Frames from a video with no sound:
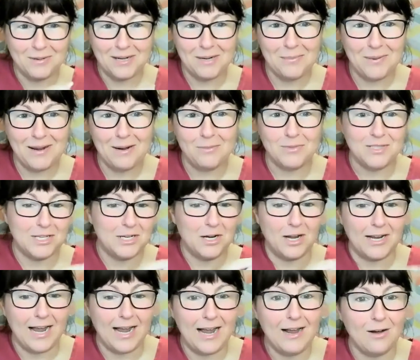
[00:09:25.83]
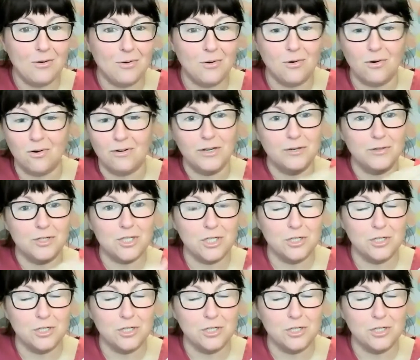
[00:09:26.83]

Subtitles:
£20 was a night out or new